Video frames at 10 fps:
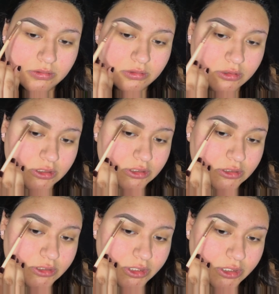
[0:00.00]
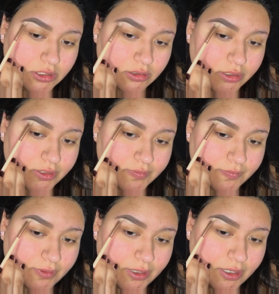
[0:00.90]
and just start going
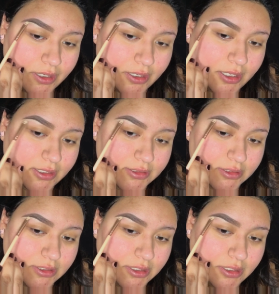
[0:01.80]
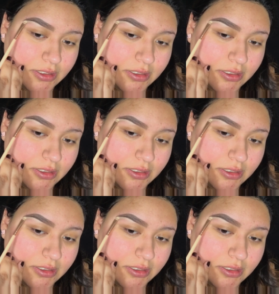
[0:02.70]
right against it